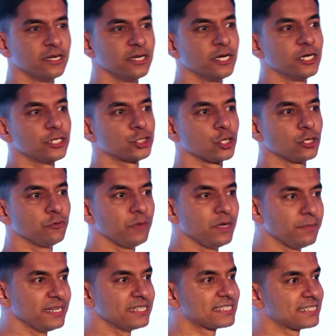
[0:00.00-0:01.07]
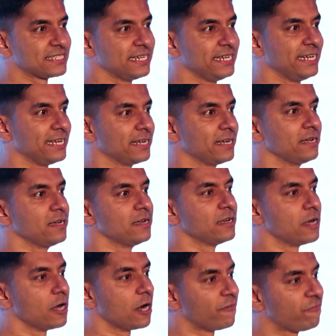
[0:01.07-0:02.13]
shouldn't we be seeing
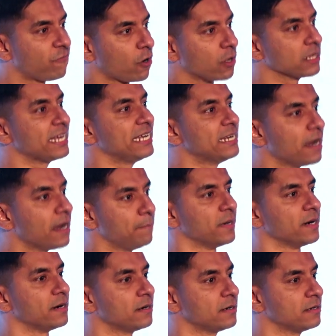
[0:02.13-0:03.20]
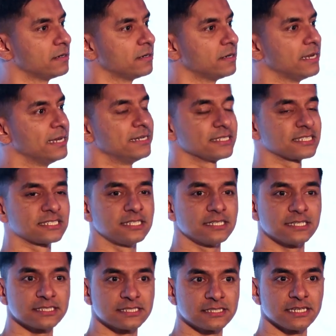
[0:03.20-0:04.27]
a falling number in the
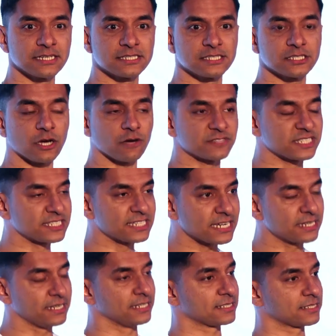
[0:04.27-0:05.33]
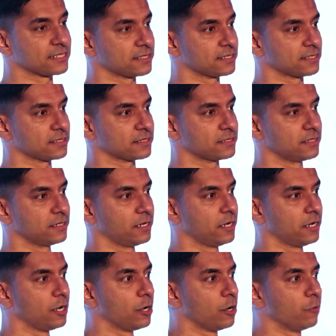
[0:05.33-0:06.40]
statistics of sickness?
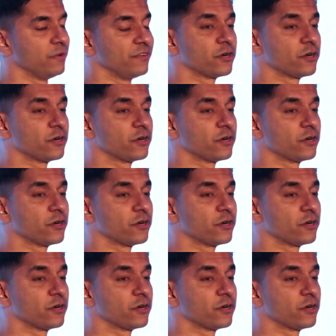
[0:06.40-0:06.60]
We've gotten